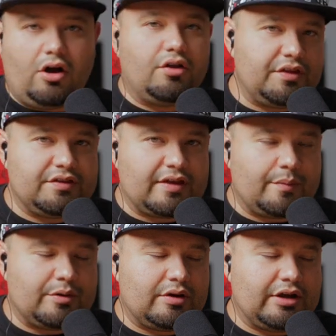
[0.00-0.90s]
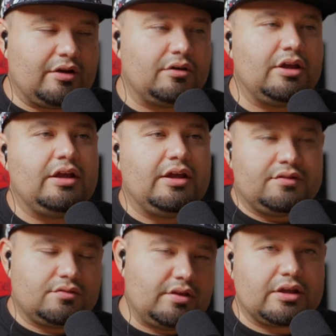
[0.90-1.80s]
all the things happening right now
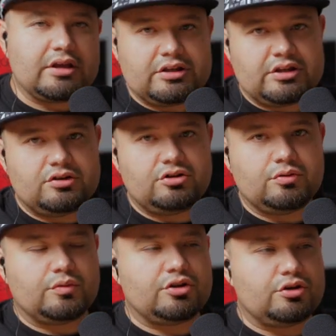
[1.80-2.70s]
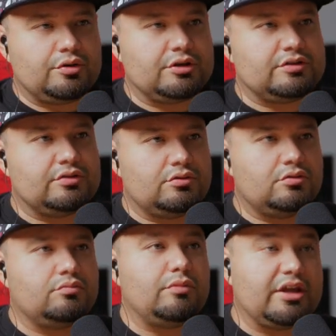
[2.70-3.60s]
so they can continue doing what they're doing
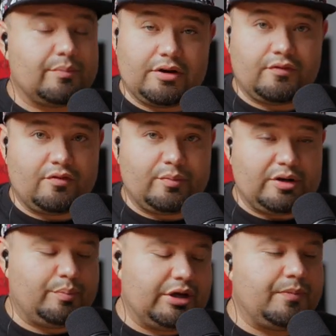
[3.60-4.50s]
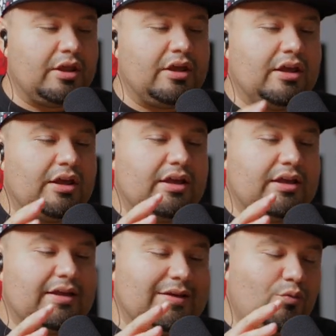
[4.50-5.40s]
to make it better for everybody but
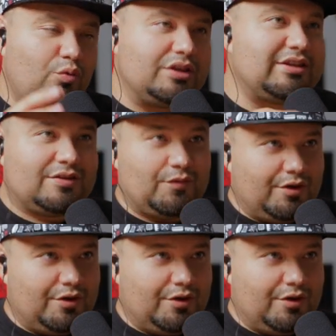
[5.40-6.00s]
with this